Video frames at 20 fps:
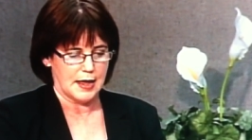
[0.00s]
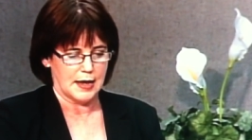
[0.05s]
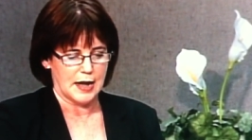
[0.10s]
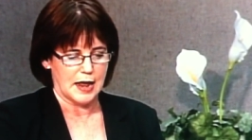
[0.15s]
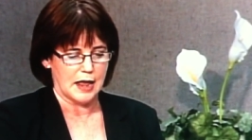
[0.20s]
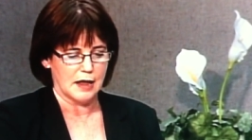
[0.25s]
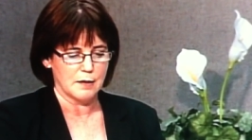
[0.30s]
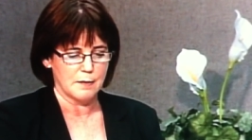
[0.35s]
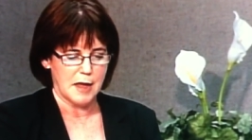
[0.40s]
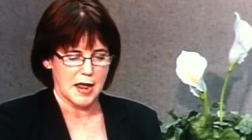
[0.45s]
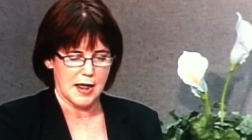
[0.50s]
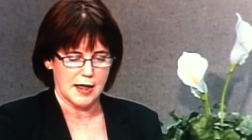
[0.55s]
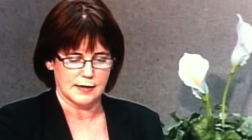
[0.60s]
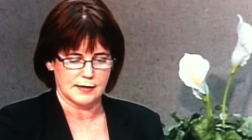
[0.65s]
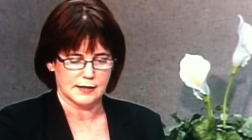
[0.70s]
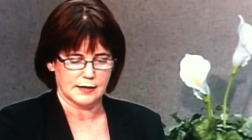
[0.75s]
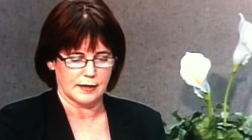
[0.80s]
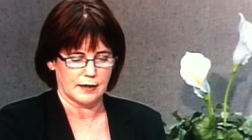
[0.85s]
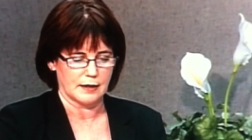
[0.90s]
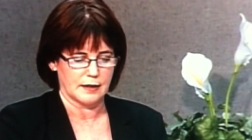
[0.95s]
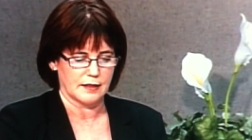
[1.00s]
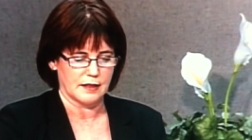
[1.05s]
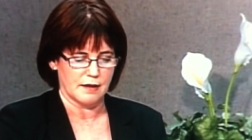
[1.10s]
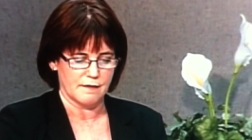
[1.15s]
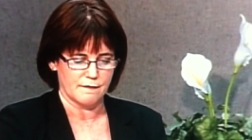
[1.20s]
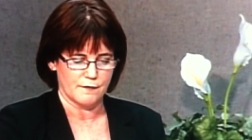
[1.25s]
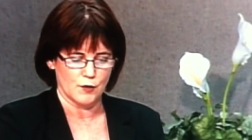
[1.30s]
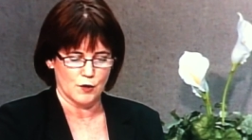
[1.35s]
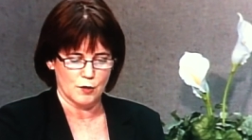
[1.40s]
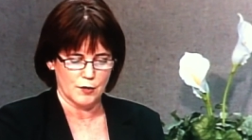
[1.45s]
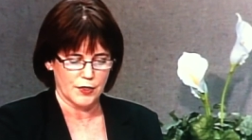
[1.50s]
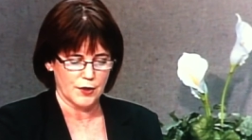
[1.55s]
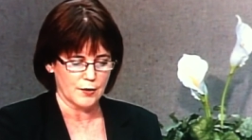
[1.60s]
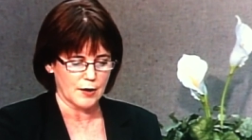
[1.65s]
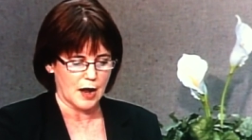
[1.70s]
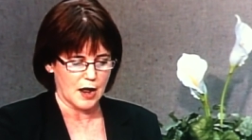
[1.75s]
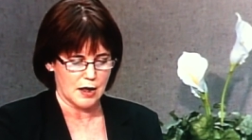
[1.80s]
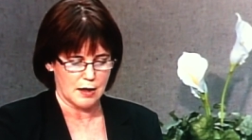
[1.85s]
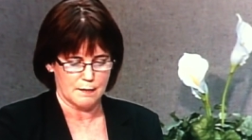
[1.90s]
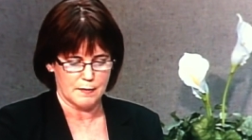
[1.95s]
and I am asking that
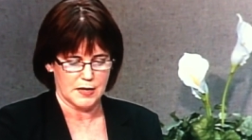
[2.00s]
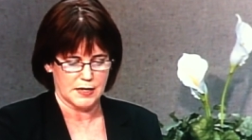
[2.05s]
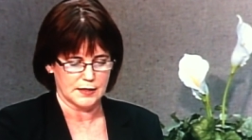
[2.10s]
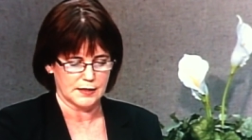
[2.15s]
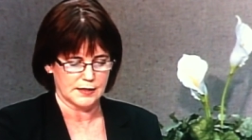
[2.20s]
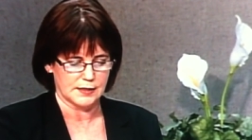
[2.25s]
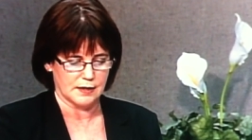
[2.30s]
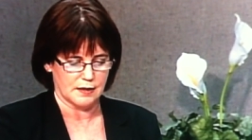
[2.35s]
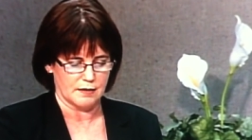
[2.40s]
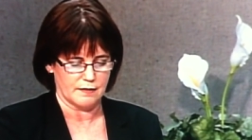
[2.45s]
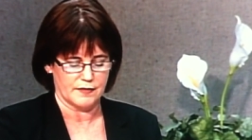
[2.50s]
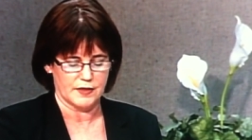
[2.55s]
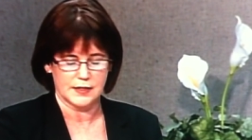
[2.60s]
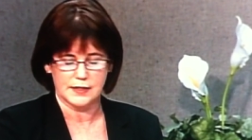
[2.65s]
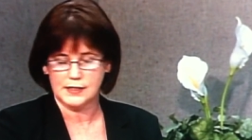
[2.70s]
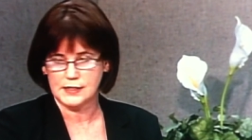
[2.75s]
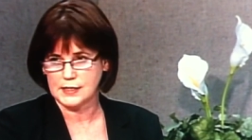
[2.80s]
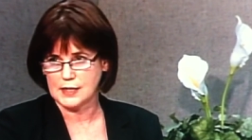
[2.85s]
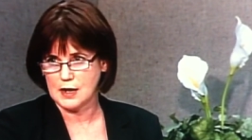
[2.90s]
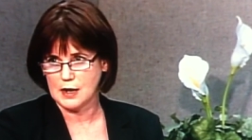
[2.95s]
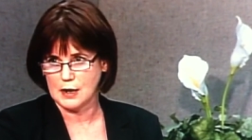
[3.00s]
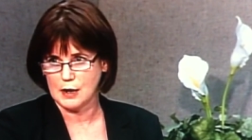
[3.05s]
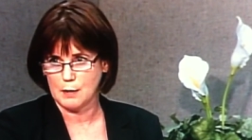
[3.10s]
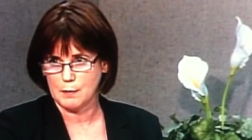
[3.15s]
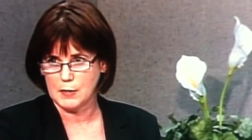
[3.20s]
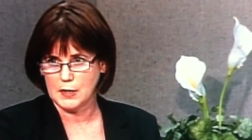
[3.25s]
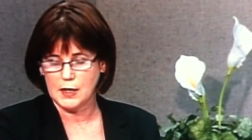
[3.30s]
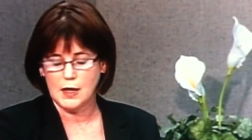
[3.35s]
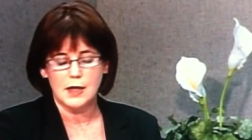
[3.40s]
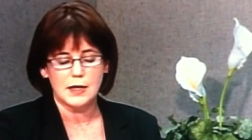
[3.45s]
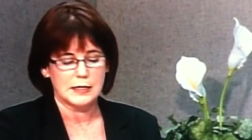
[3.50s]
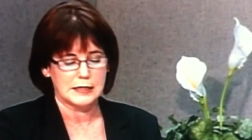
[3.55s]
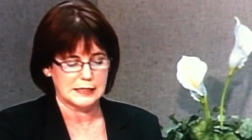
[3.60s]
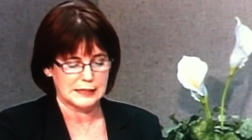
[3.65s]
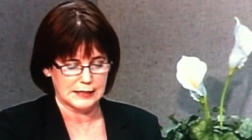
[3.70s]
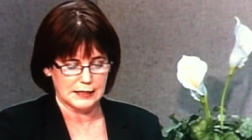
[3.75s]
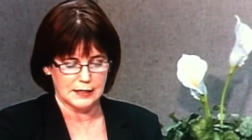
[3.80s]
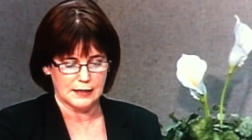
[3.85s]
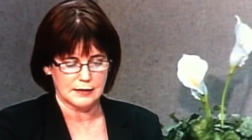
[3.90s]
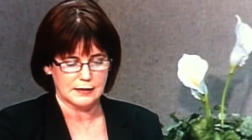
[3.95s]
further comments of this type
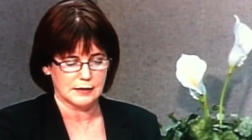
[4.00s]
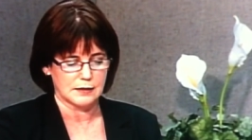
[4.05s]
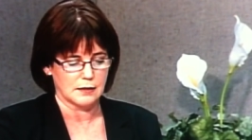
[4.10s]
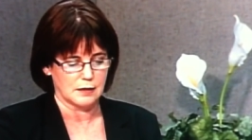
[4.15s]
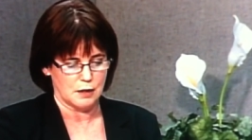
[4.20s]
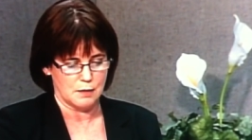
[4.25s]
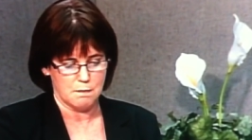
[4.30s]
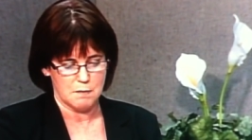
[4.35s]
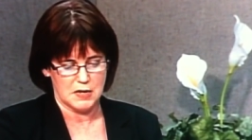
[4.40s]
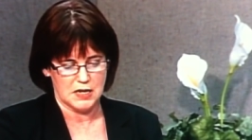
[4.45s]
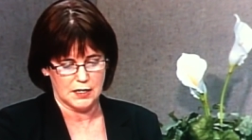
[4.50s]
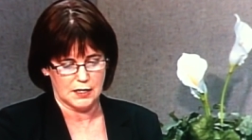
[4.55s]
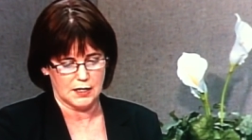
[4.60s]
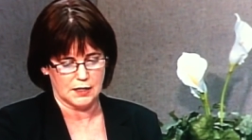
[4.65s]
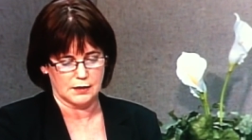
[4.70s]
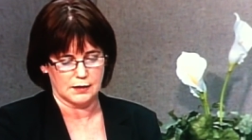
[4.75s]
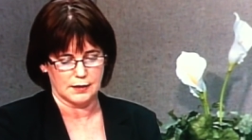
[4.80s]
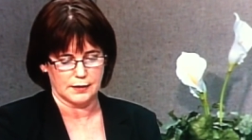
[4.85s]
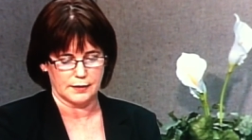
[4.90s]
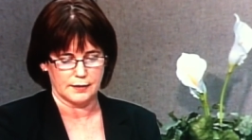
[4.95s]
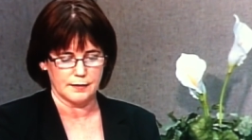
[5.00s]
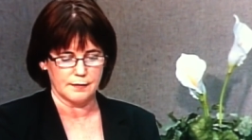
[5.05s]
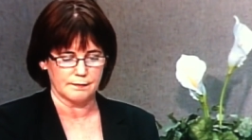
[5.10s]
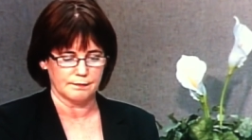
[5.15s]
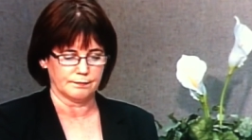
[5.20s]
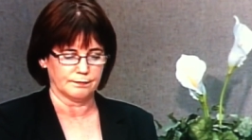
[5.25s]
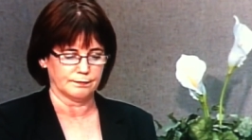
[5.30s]
cease immediately.